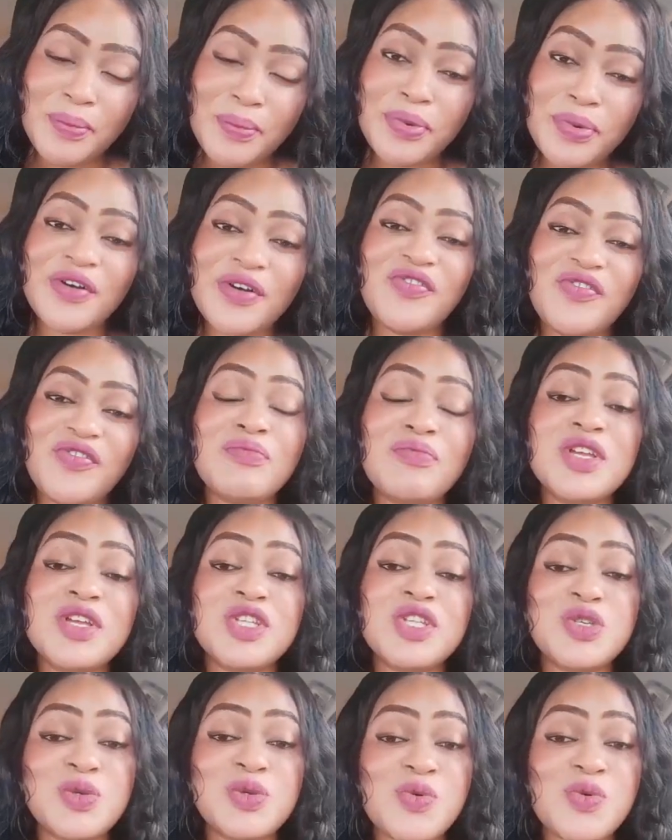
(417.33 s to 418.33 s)
Pour for me
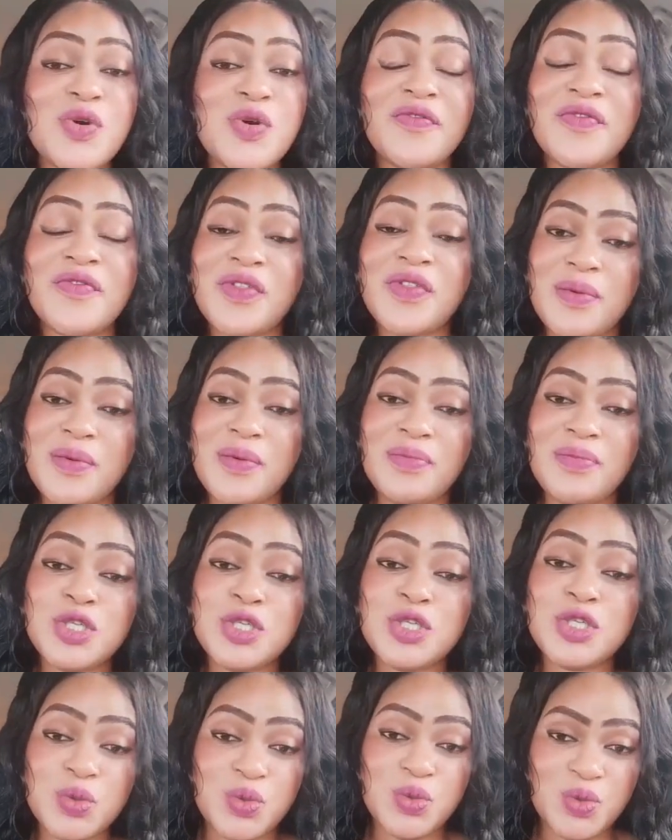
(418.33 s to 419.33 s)
two of them
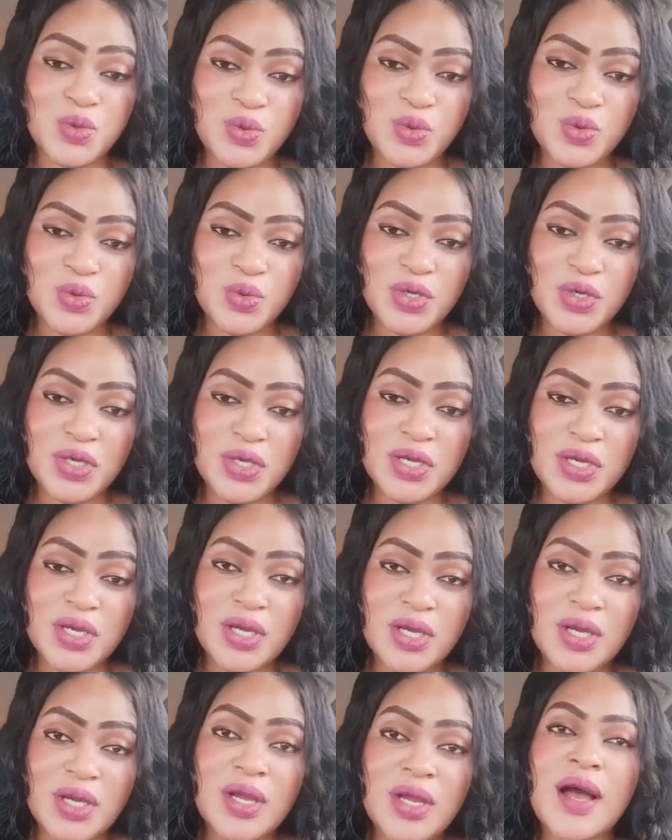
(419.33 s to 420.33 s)
too.
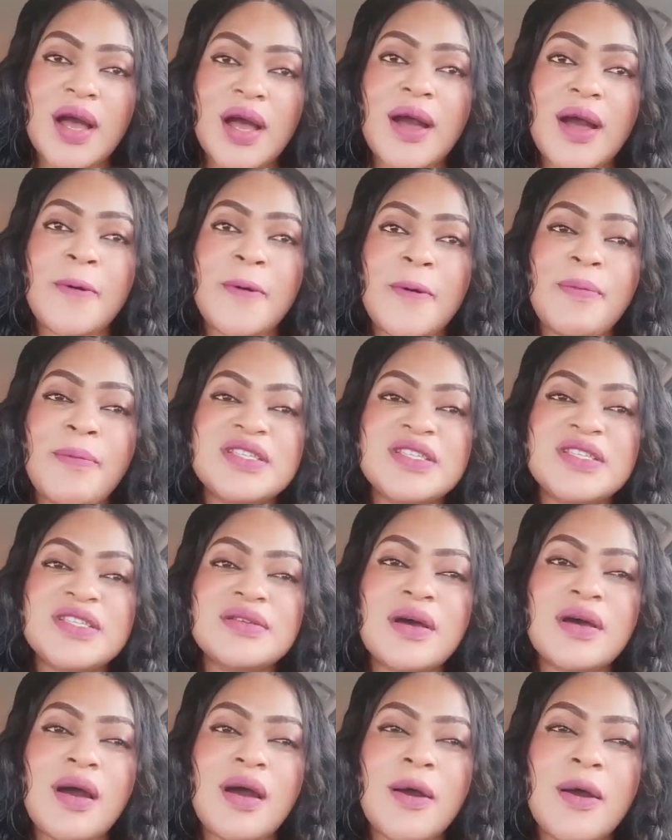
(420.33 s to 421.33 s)

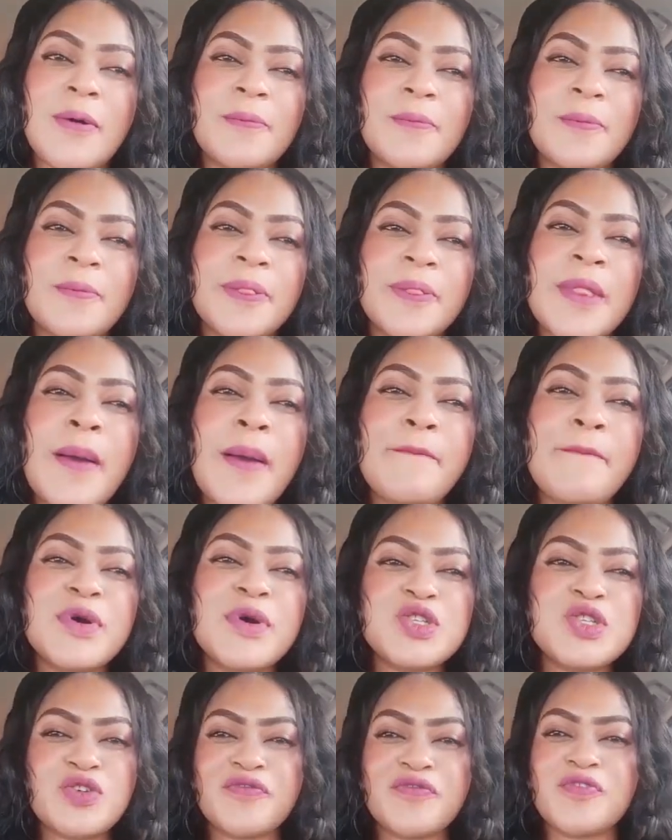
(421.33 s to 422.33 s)
But
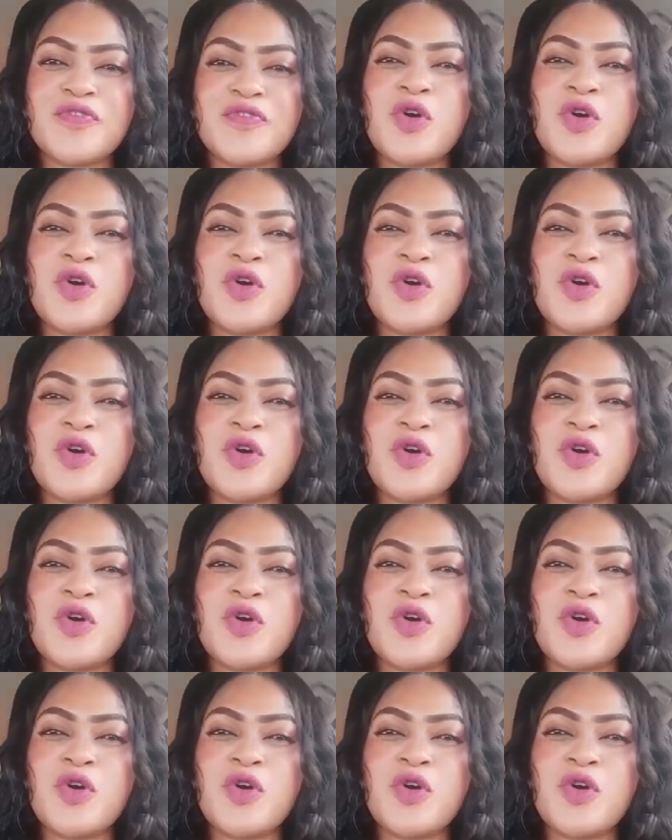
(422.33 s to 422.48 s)
most of